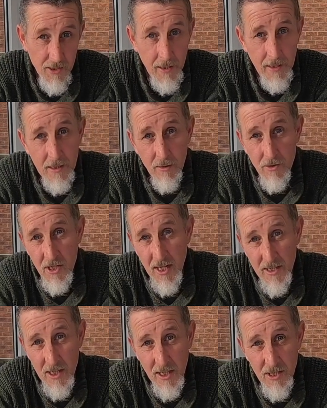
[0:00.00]
and it looks
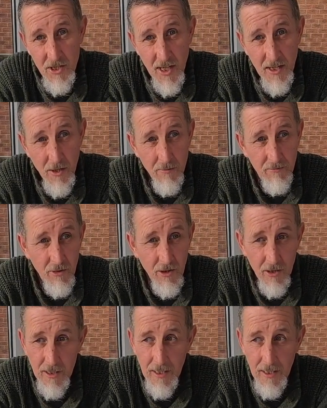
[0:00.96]
set to continue for at